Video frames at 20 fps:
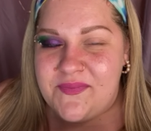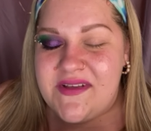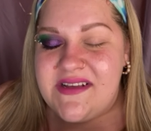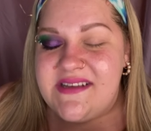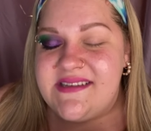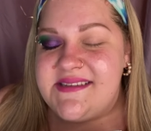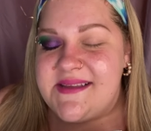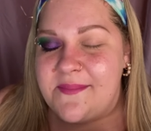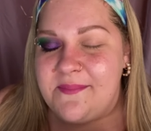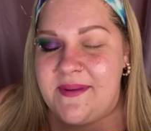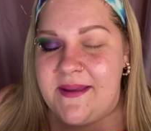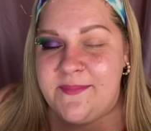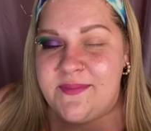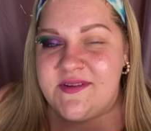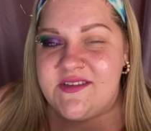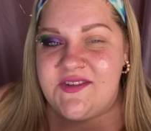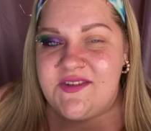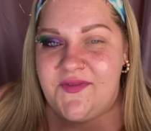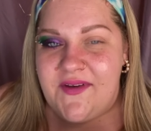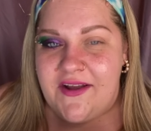some
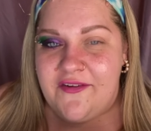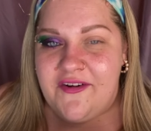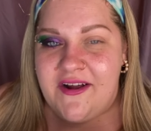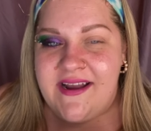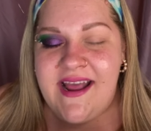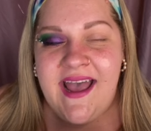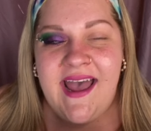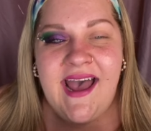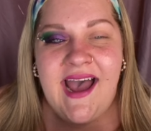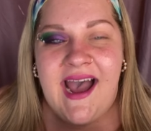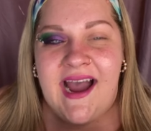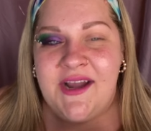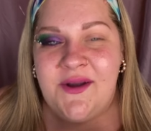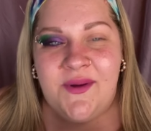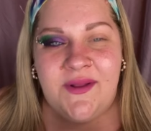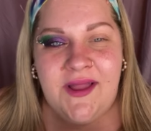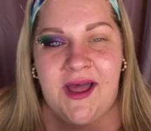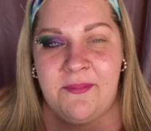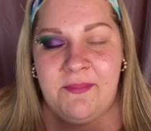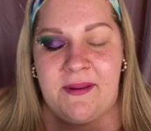people's favorite. I know
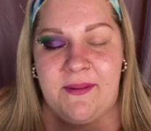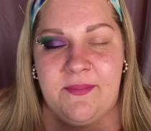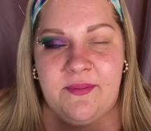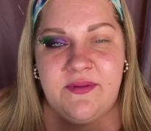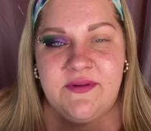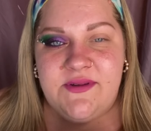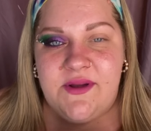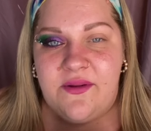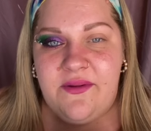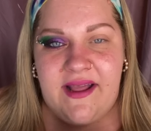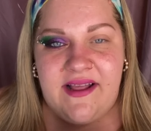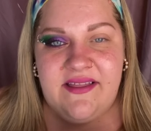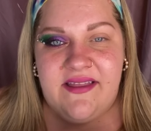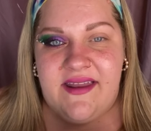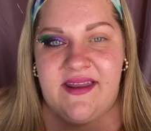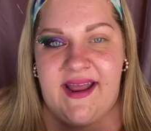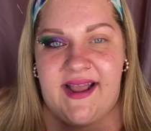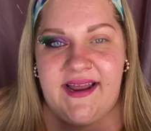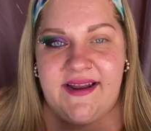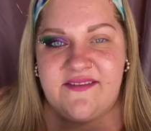a lot of people don't like the
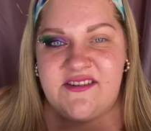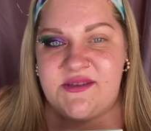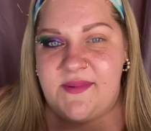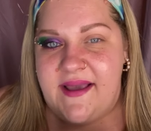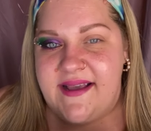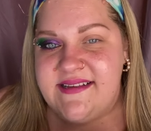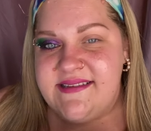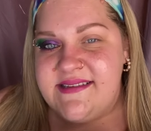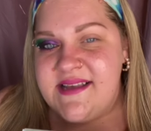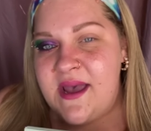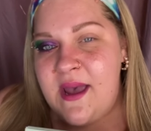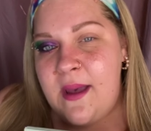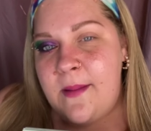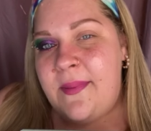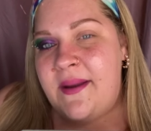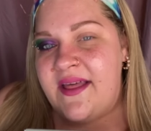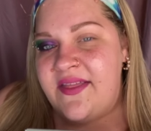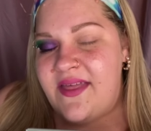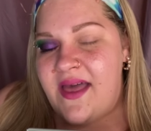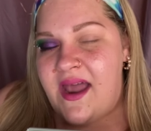negative space,
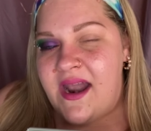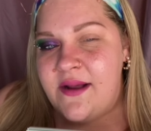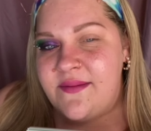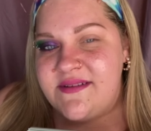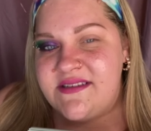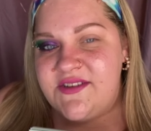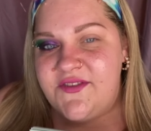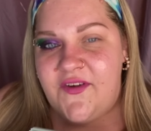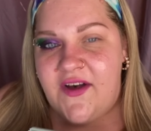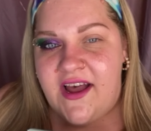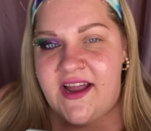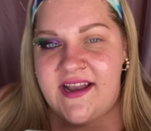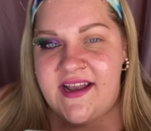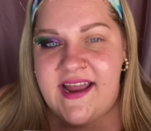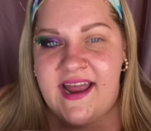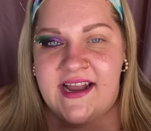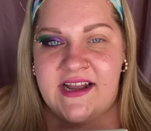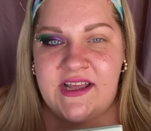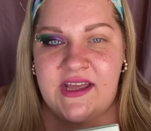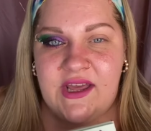but I thought it was fun
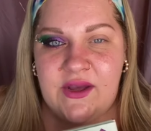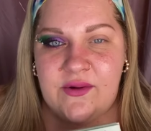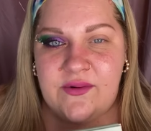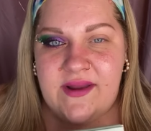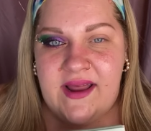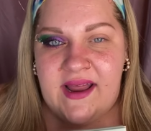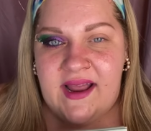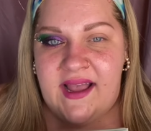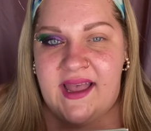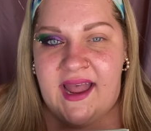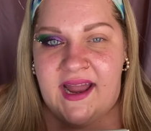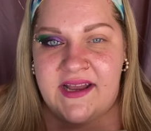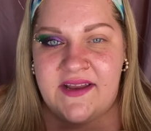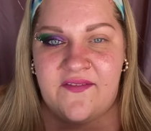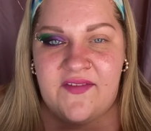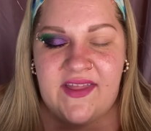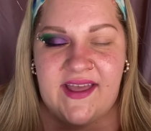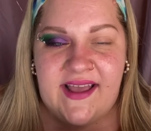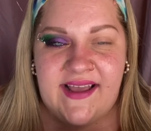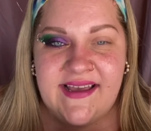and cute and kind
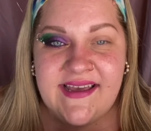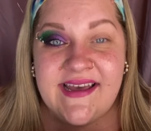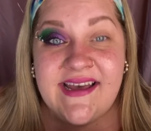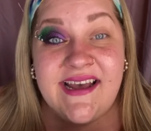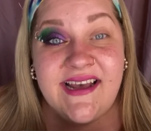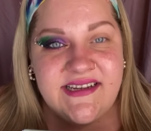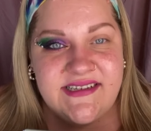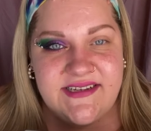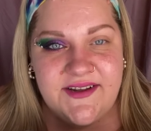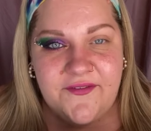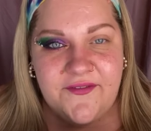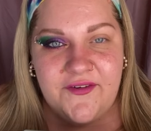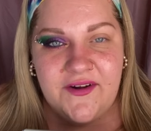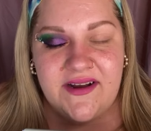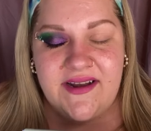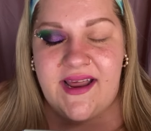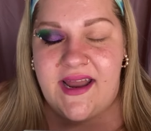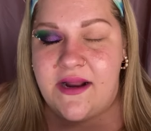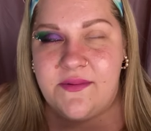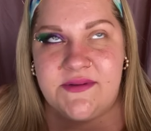of like
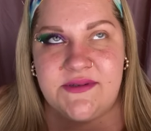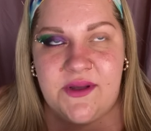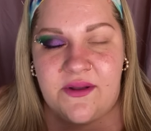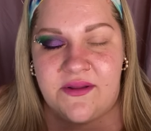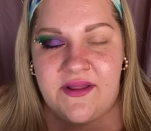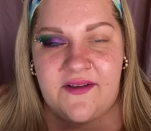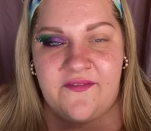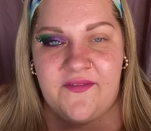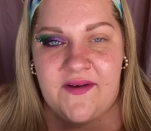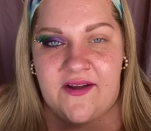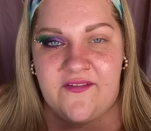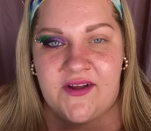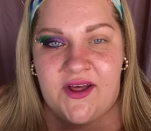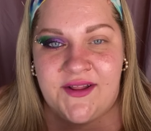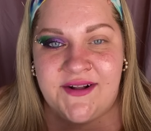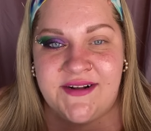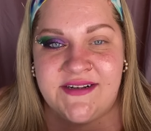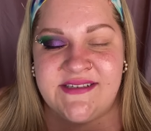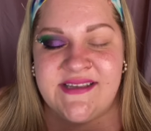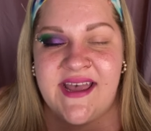different and it was only
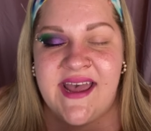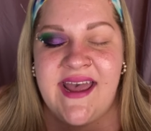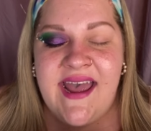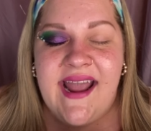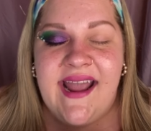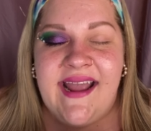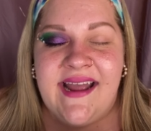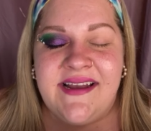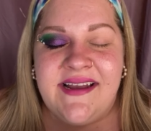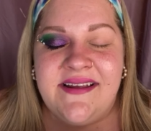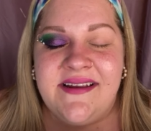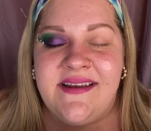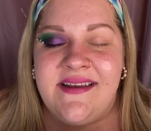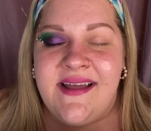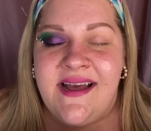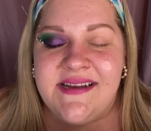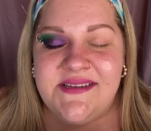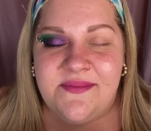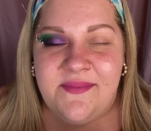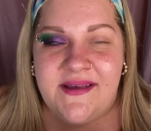$5. And
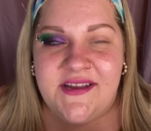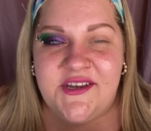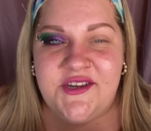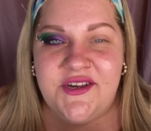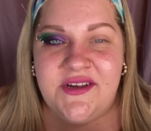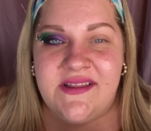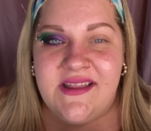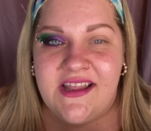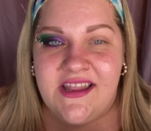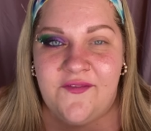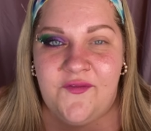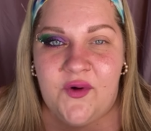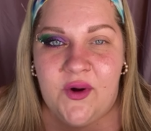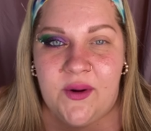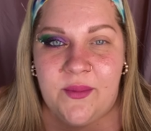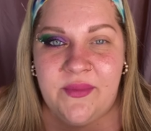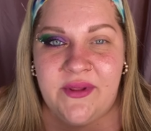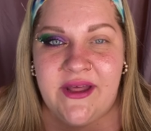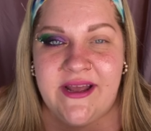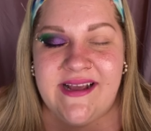not to mention that the
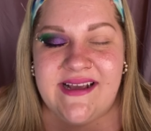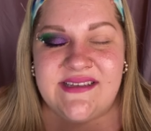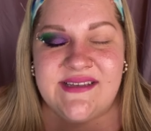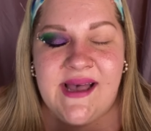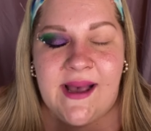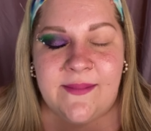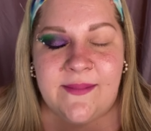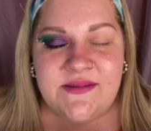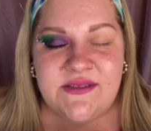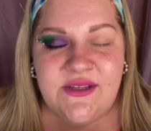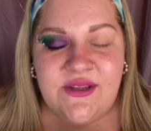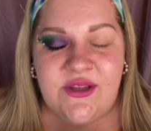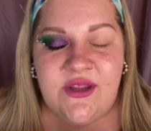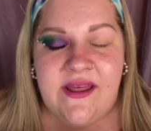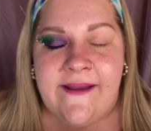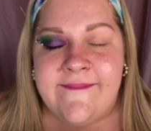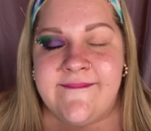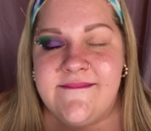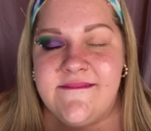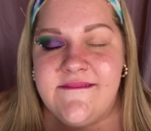formula is
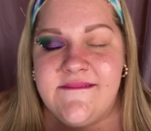absolutely